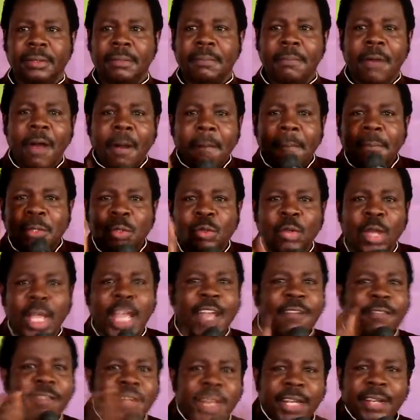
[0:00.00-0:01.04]
bombs were
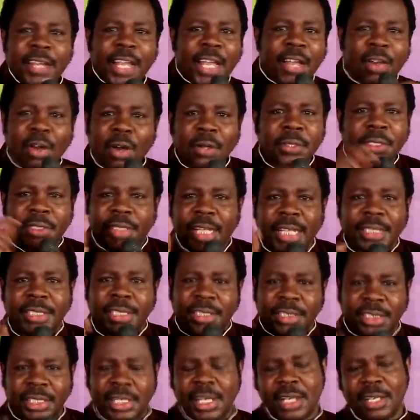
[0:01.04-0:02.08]
everywhere, all
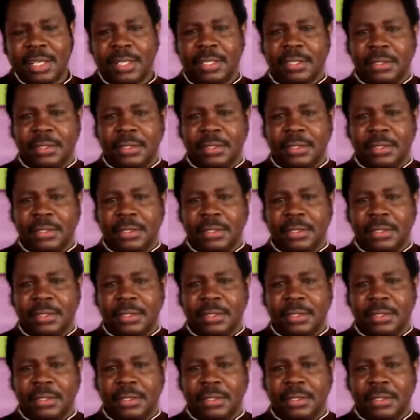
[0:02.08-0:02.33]
churches here.